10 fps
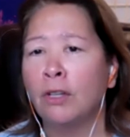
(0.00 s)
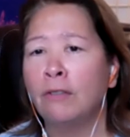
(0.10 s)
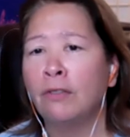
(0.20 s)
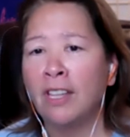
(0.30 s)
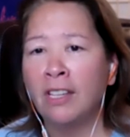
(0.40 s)
good
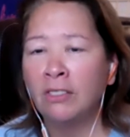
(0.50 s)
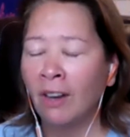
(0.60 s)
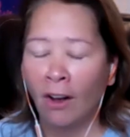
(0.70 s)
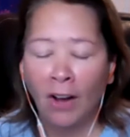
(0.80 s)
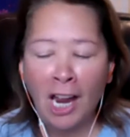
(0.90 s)
for this.
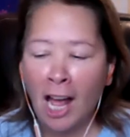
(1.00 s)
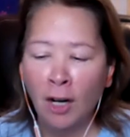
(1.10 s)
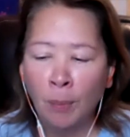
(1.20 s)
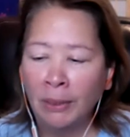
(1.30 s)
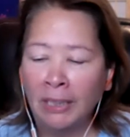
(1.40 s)
No, I, I
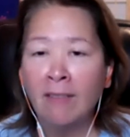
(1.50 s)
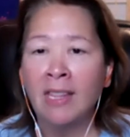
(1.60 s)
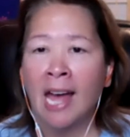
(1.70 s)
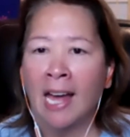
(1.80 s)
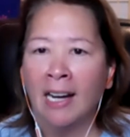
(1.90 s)
don't believe in
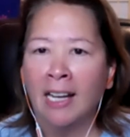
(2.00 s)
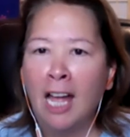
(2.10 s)
that.